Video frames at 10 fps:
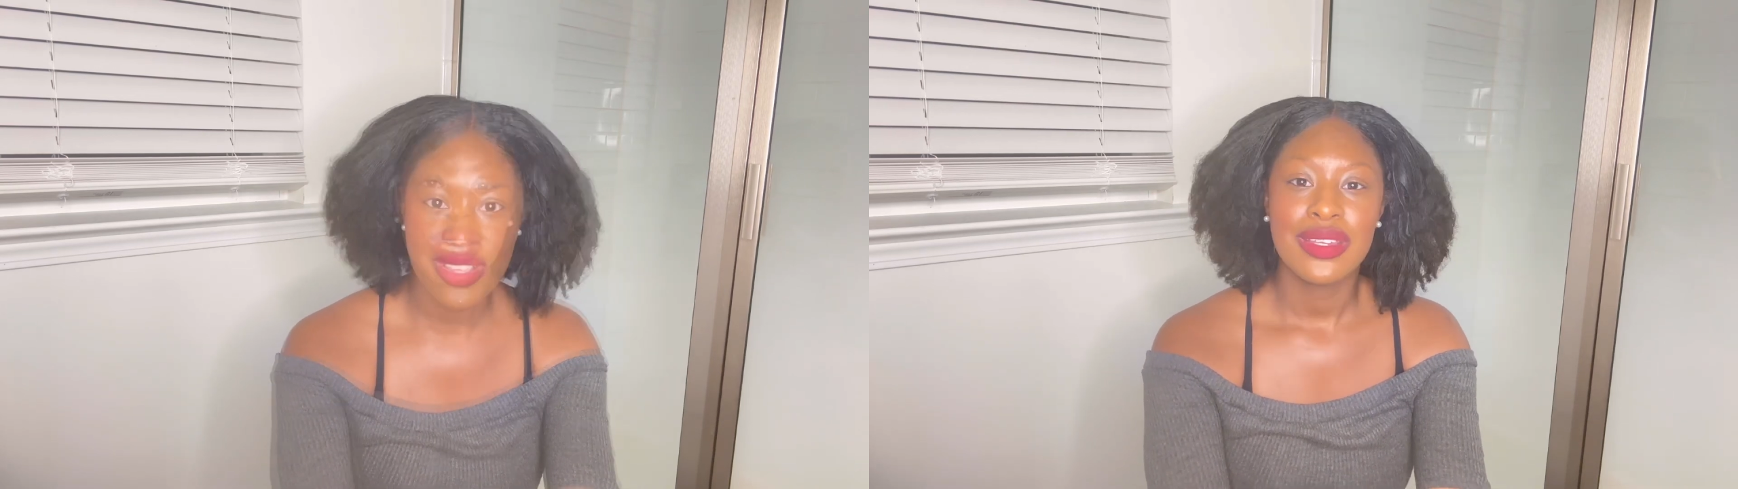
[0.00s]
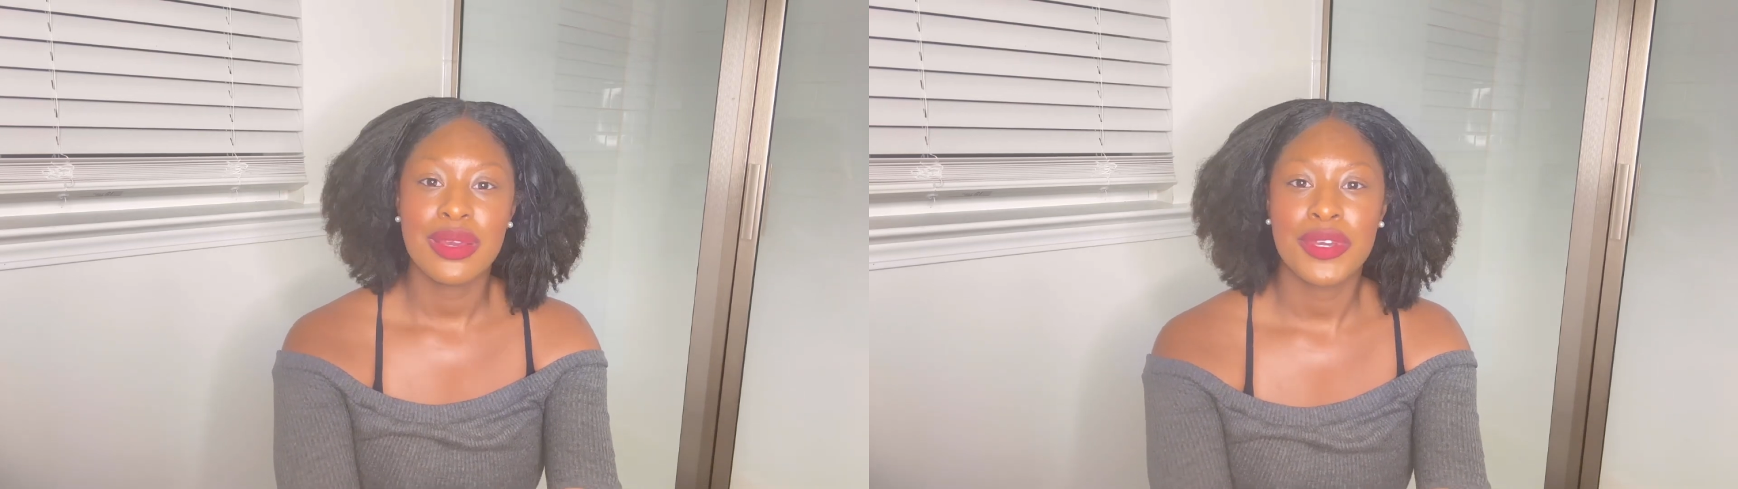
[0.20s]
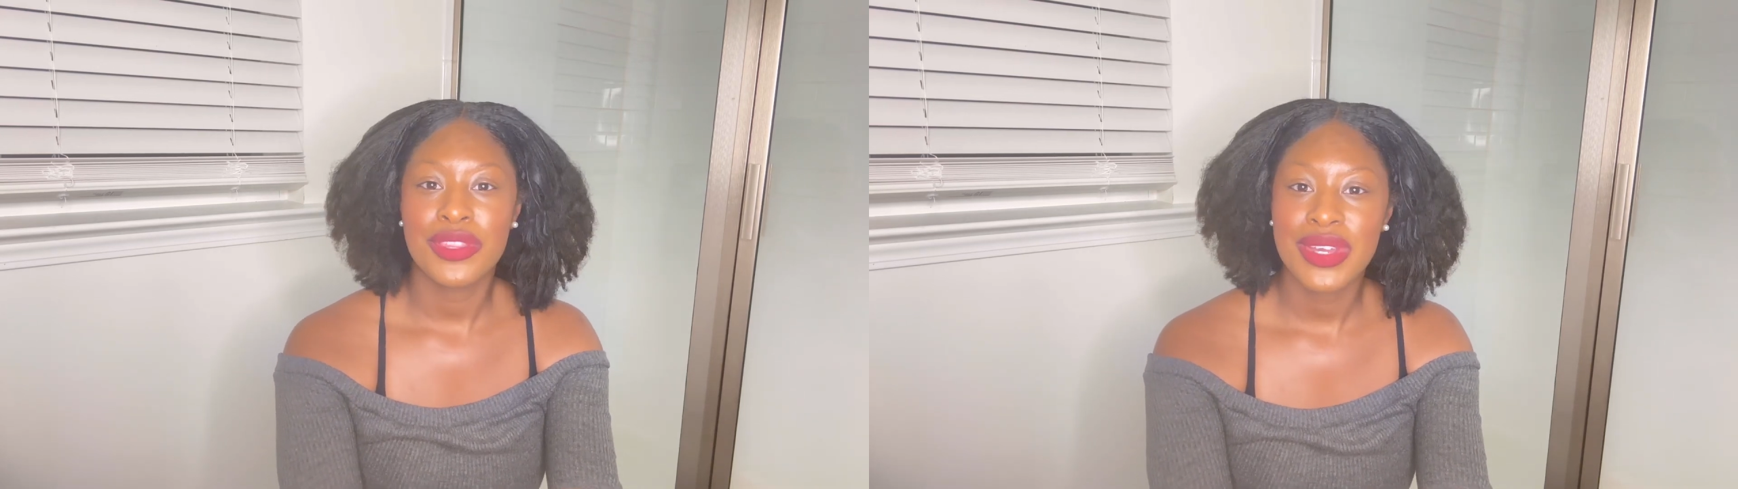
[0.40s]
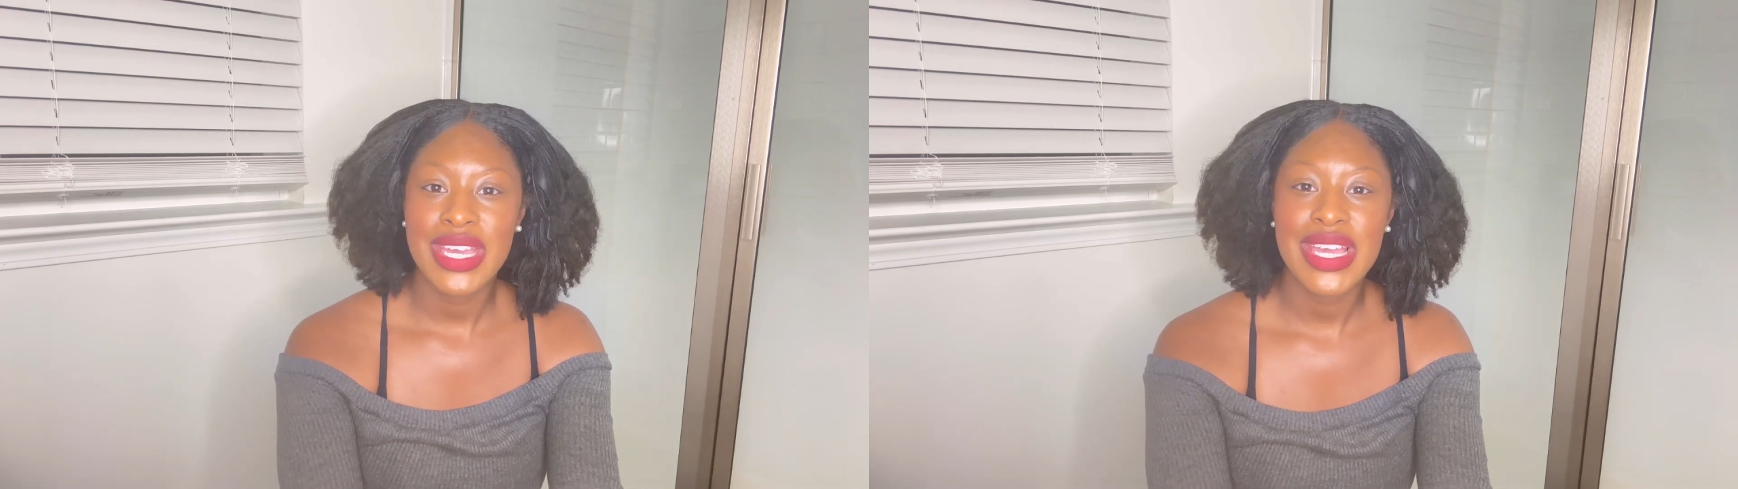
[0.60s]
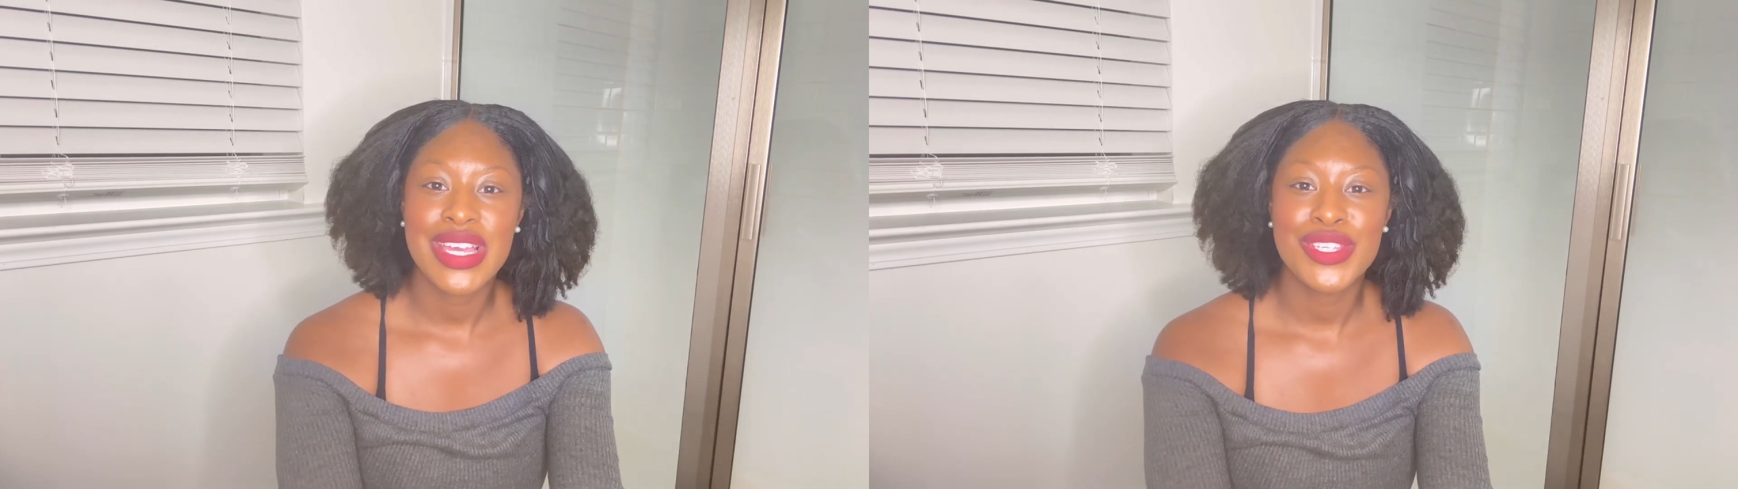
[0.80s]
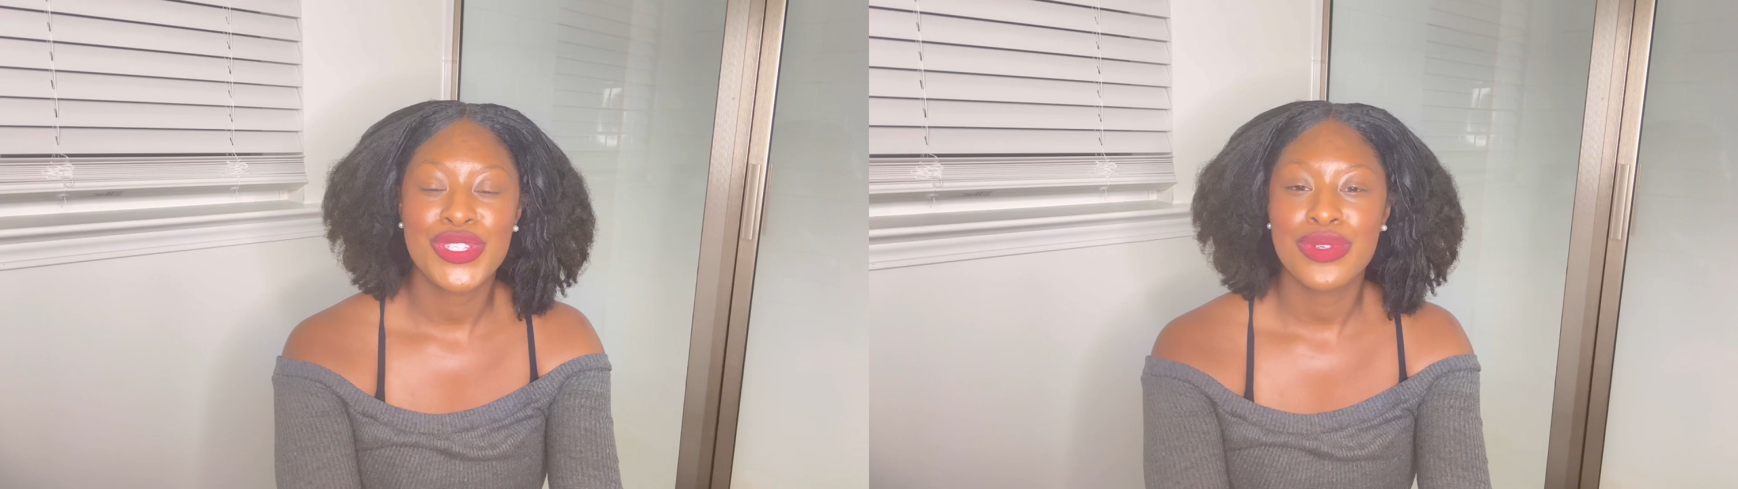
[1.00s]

Number three is to